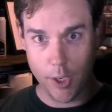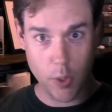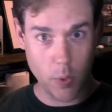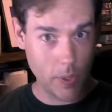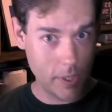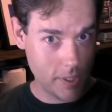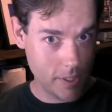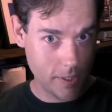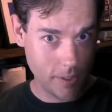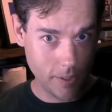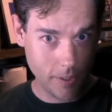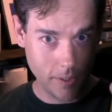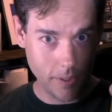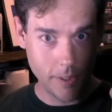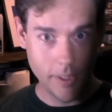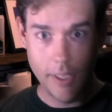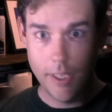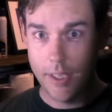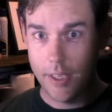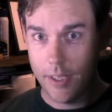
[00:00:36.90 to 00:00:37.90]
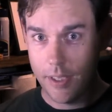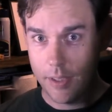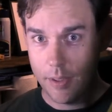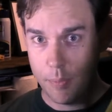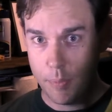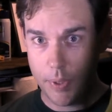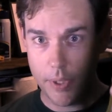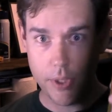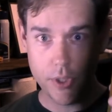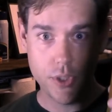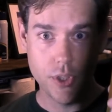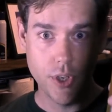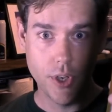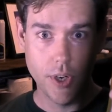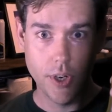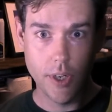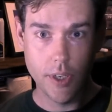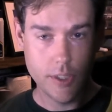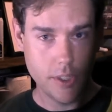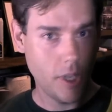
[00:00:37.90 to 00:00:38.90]
Crystal
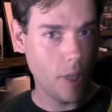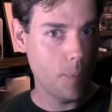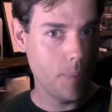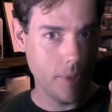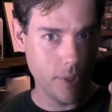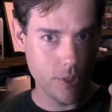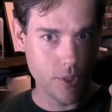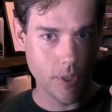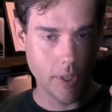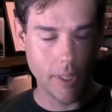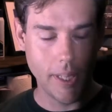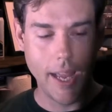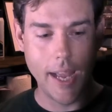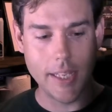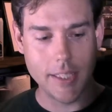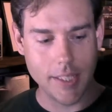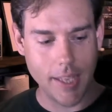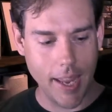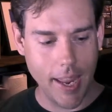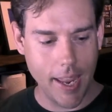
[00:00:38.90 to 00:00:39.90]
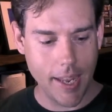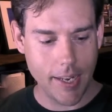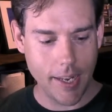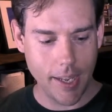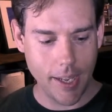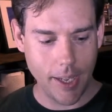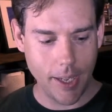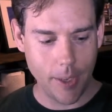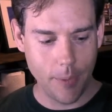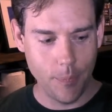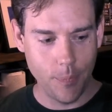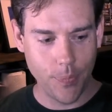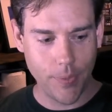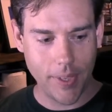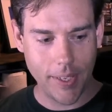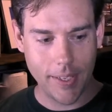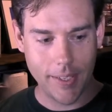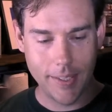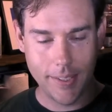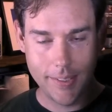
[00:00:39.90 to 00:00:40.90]
Pilsner, tall Pilsner glass, and not
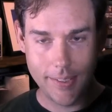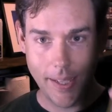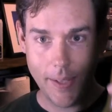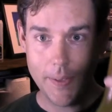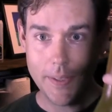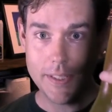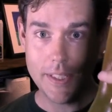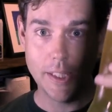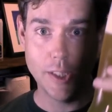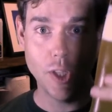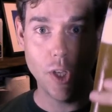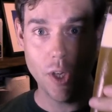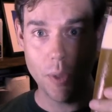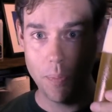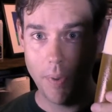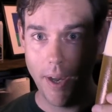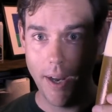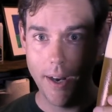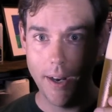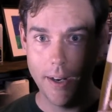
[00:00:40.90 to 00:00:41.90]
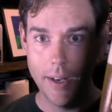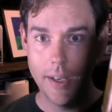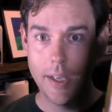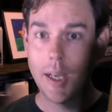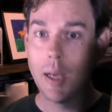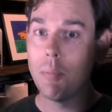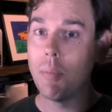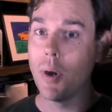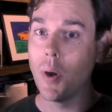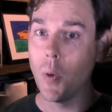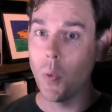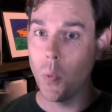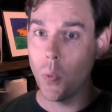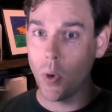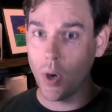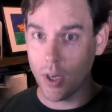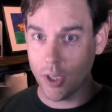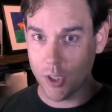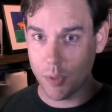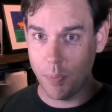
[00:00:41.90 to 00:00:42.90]
only does it look better, but it
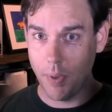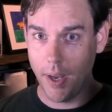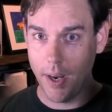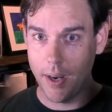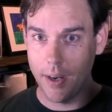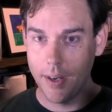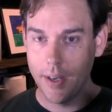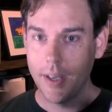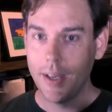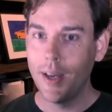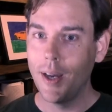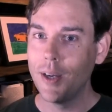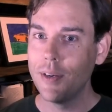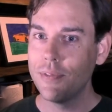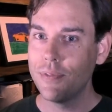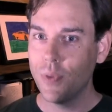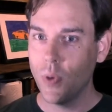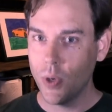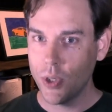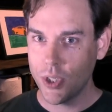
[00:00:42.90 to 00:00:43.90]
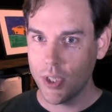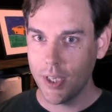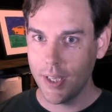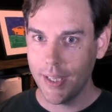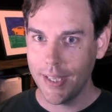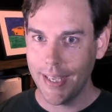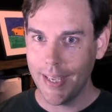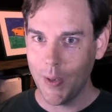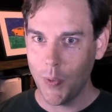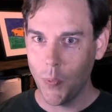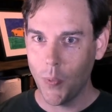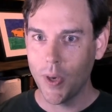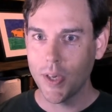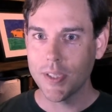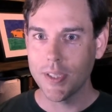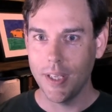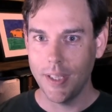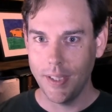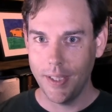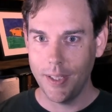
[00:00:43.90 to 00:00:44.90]
works better. Unfortunately, it
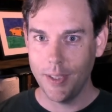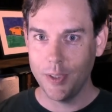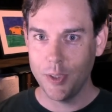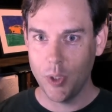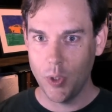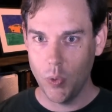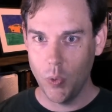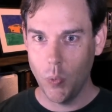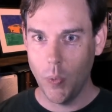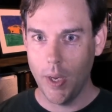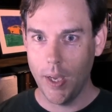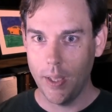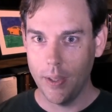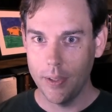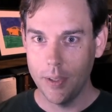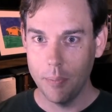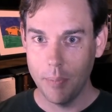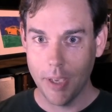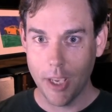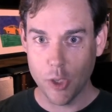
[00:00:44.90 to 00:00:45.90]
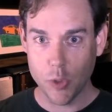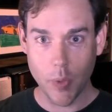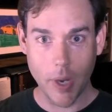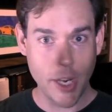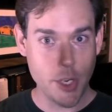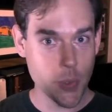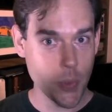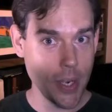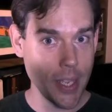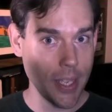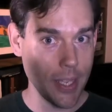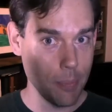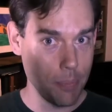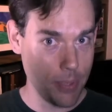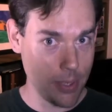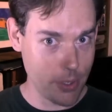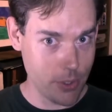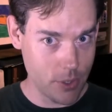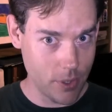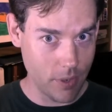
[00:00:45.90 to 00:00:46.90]
works a little too well, because when I drink a
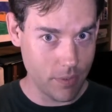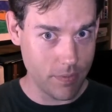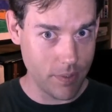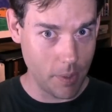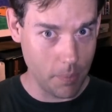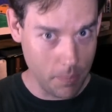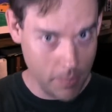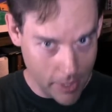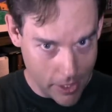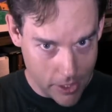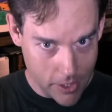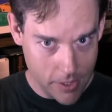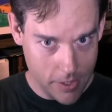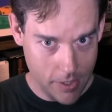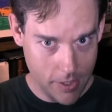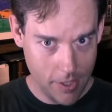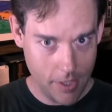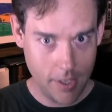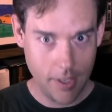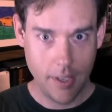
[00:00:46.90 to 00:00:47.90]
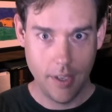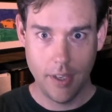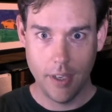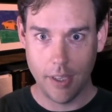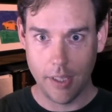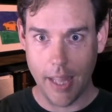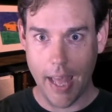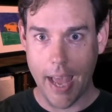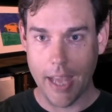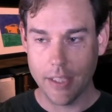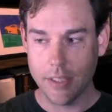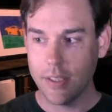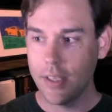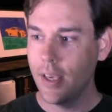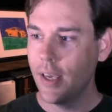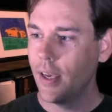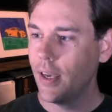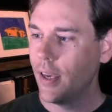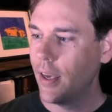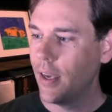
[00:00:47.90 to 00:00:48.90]
Pilsner from this glass,
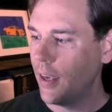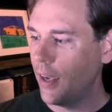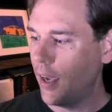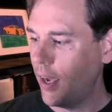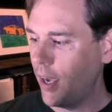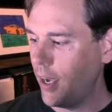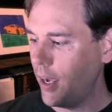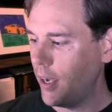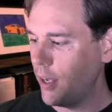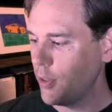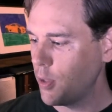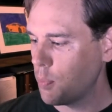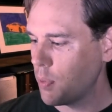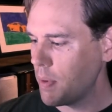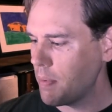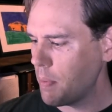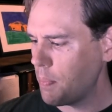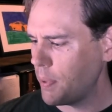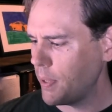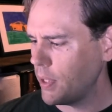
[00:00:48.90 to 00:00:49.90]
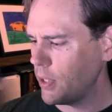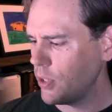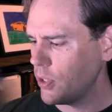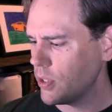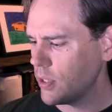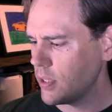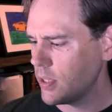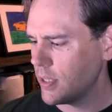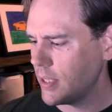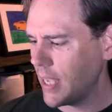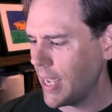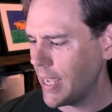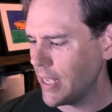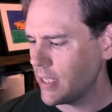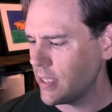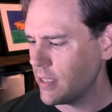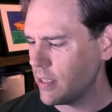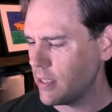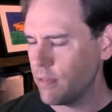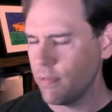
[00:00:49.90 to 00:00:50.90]
the Prima Pils
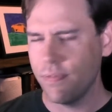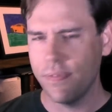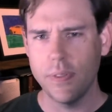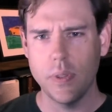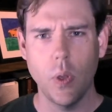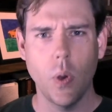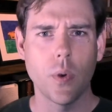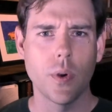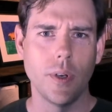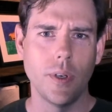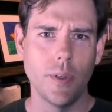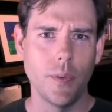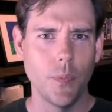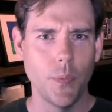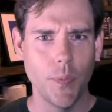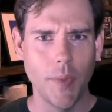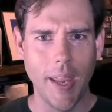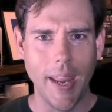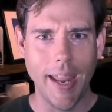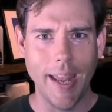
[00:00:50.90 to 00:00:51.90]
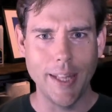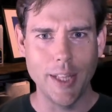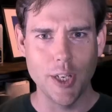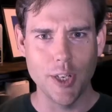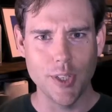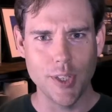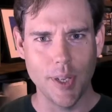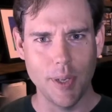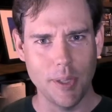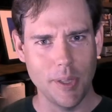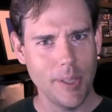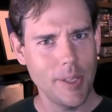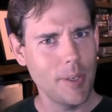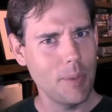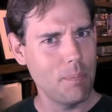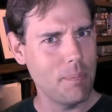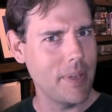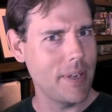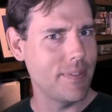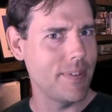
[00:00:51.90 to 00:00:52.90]
tastes floral, and there's a
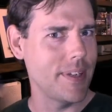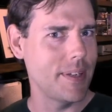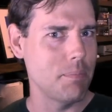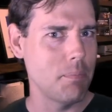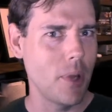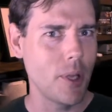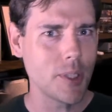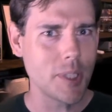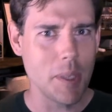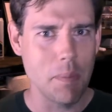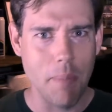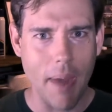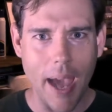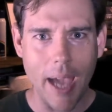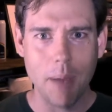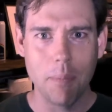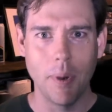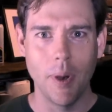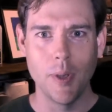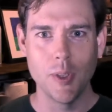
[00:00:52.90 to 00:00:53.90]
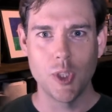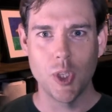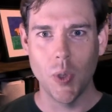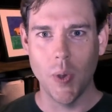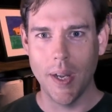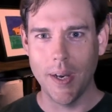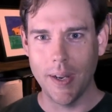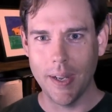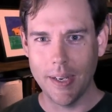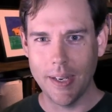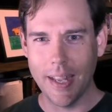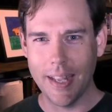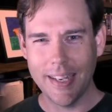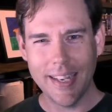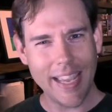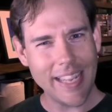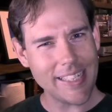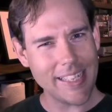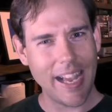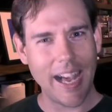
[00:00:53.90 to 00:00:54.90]
little bit of a malty backbone to it, and a
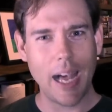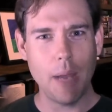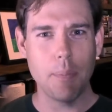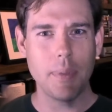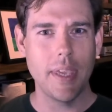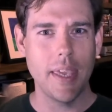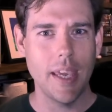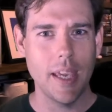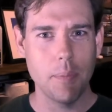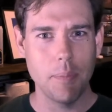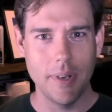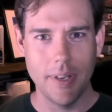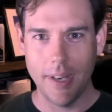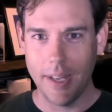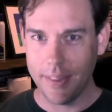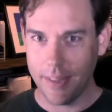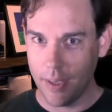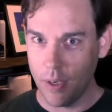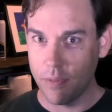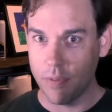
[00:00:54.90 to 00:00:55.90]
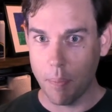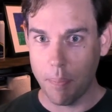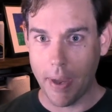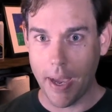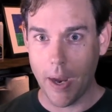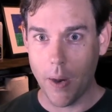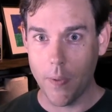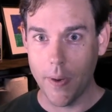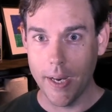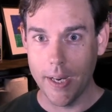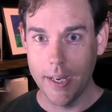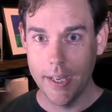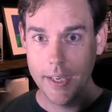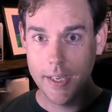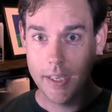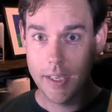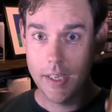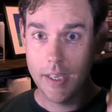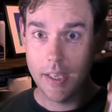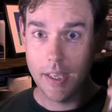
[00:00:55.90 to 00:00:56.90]
nice hop kick, but nothing overpowering.
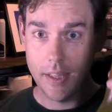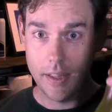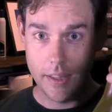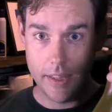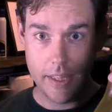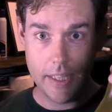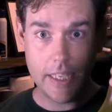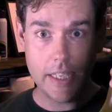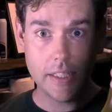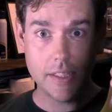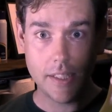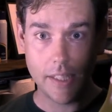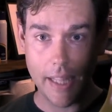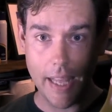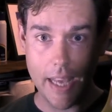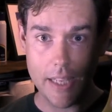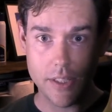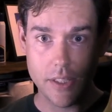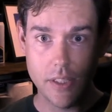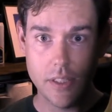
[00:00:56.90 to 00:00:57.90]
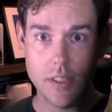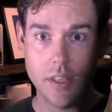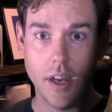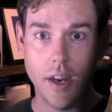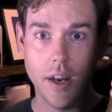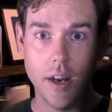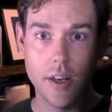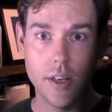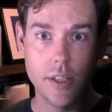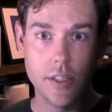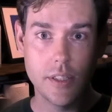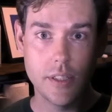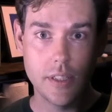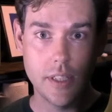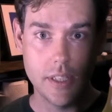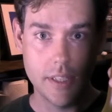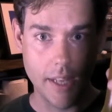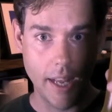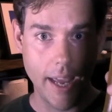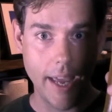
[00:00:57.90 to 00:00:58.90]
These glasses are
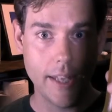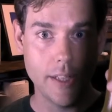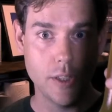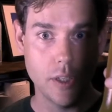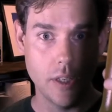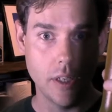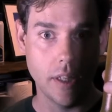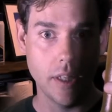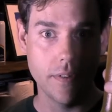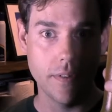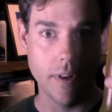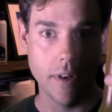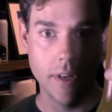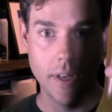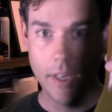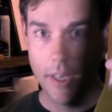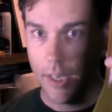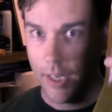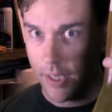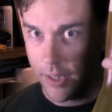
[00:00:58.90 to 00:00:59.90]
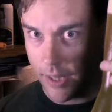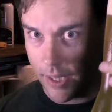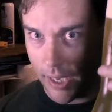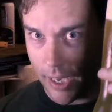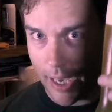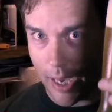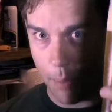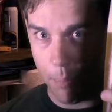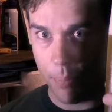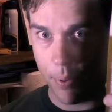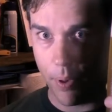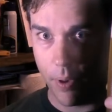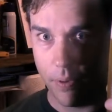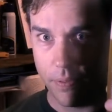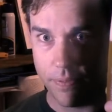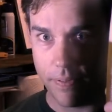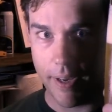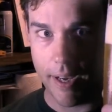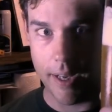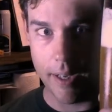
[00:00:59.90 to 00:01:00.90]
designed to deliver the hop
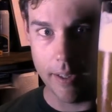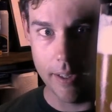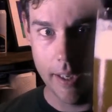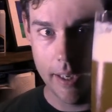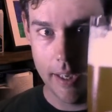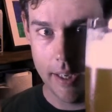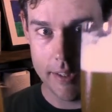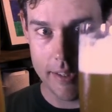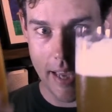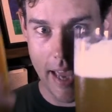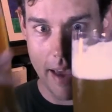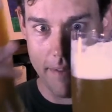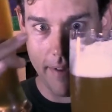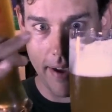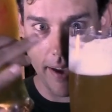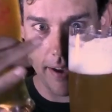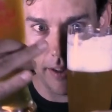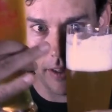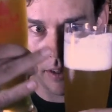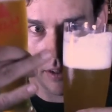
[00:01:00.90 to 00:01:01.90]
profile, to have a